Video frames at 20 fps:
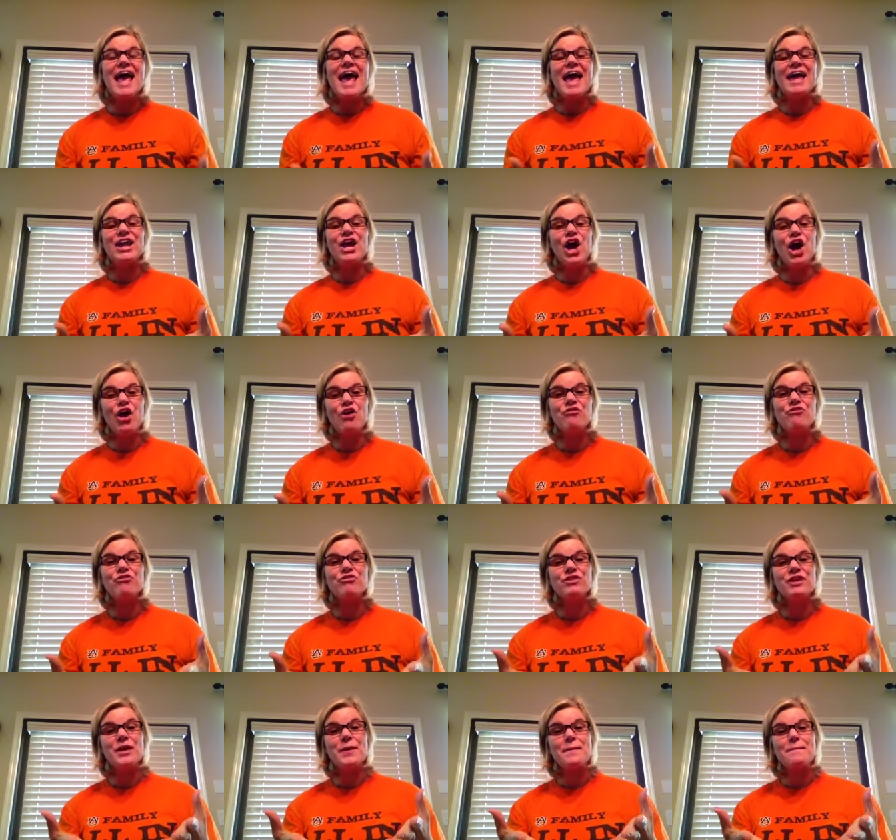and
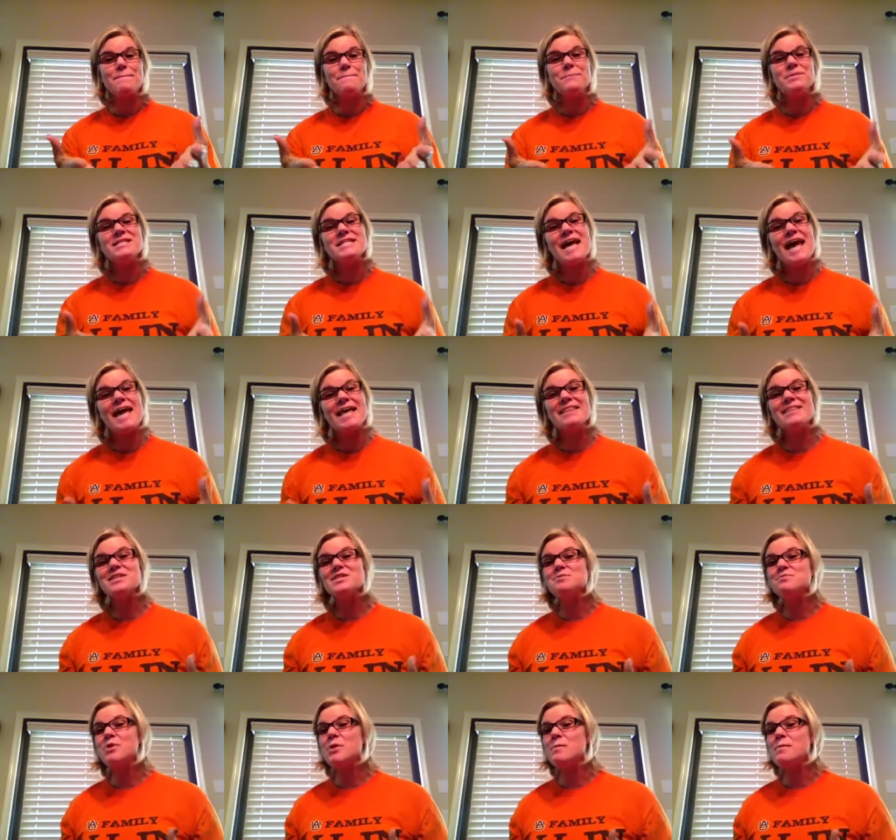hopefully take
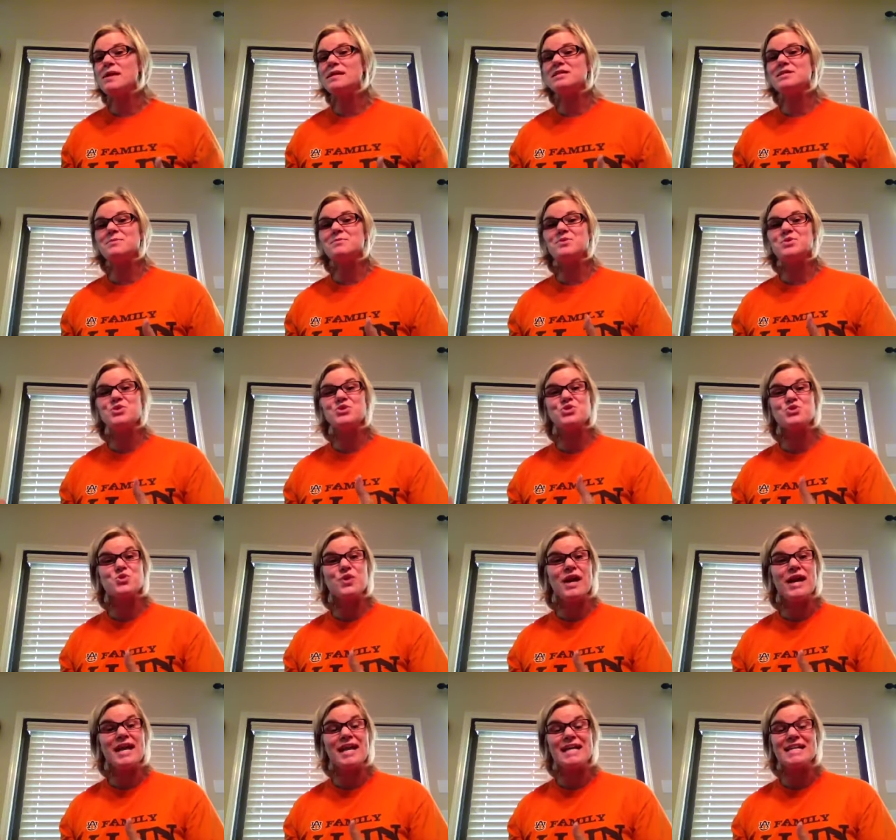this momentum
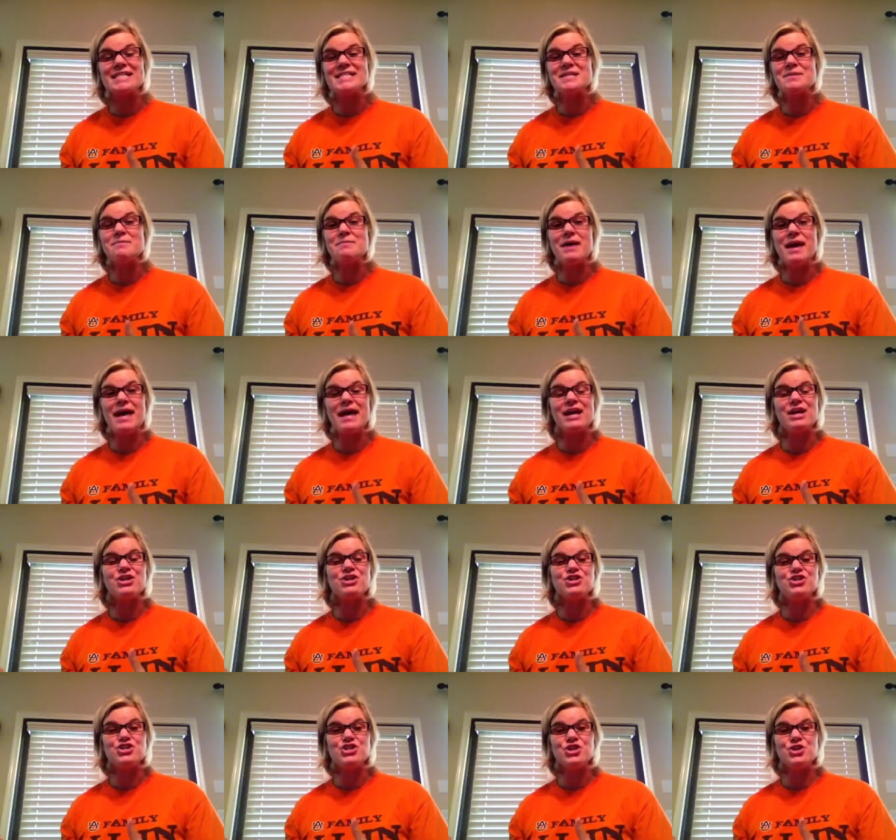straight into May
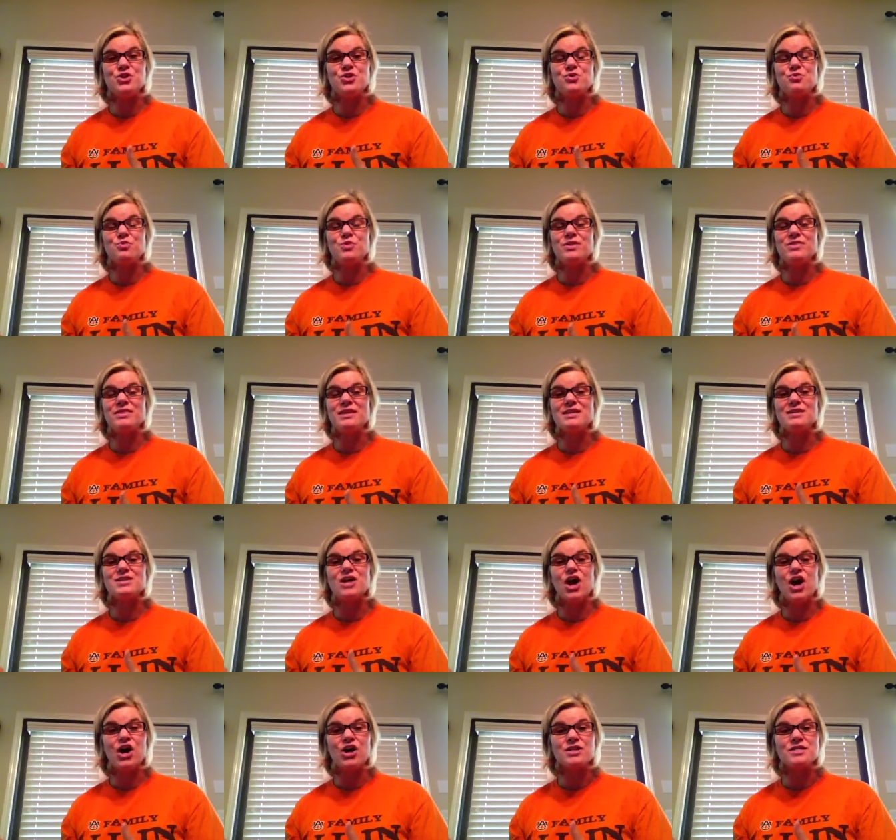and June with these
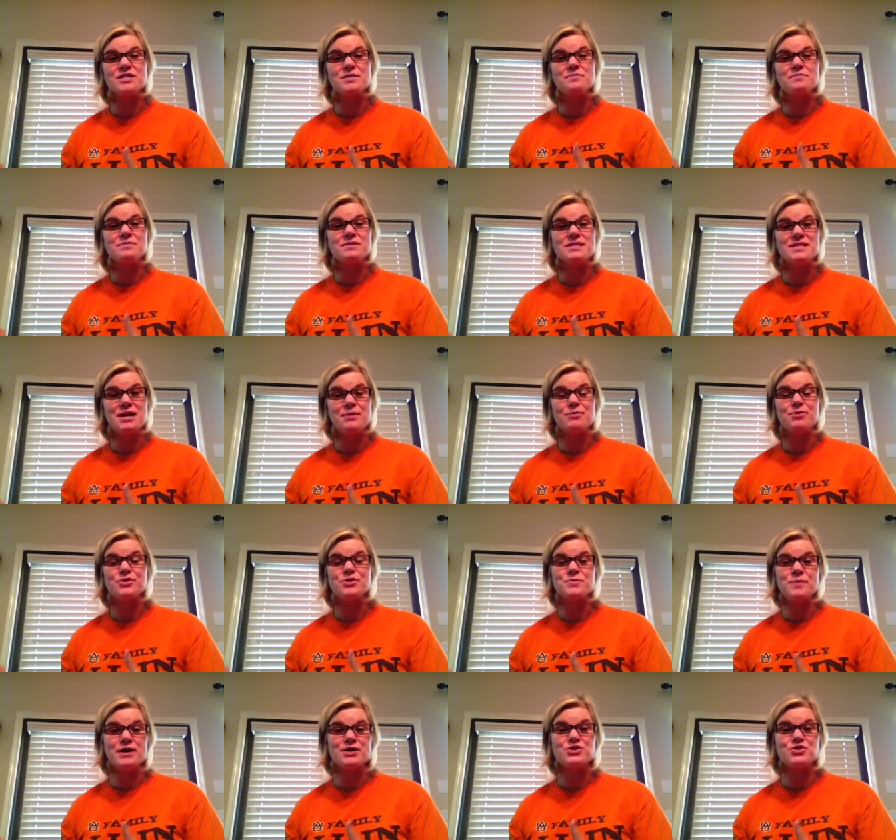awesome summer
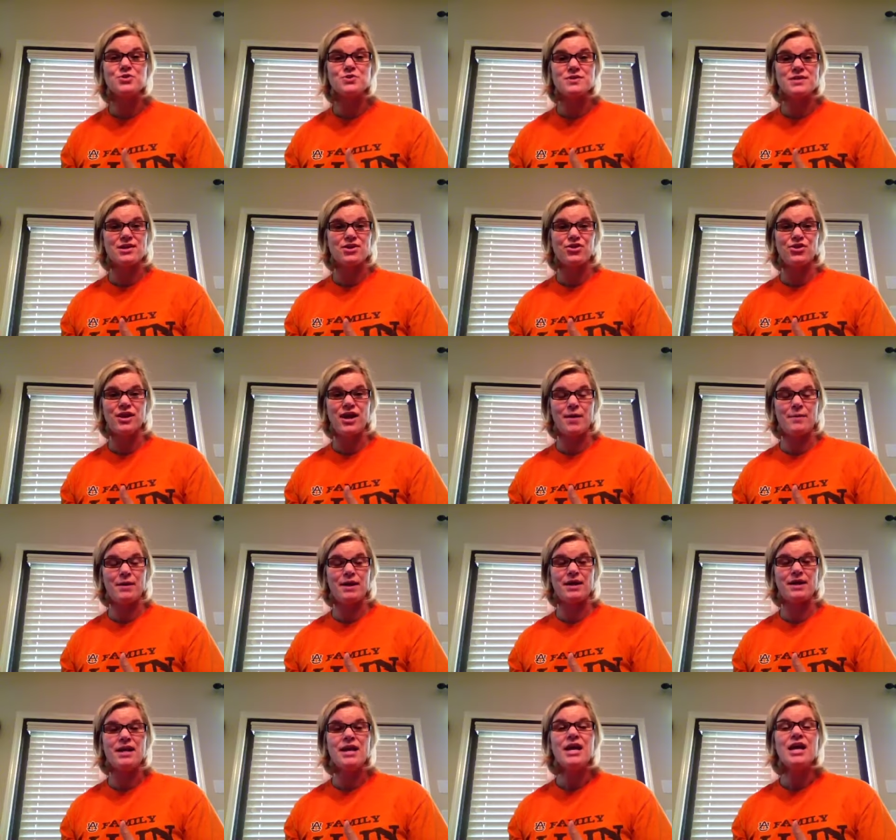specials that are
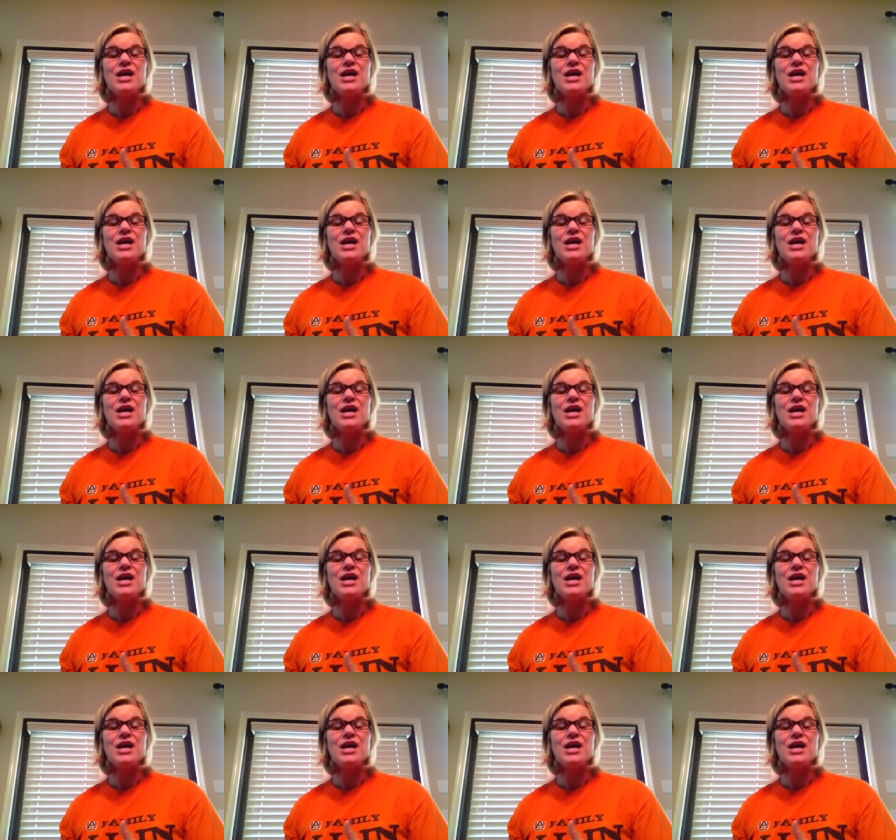coming.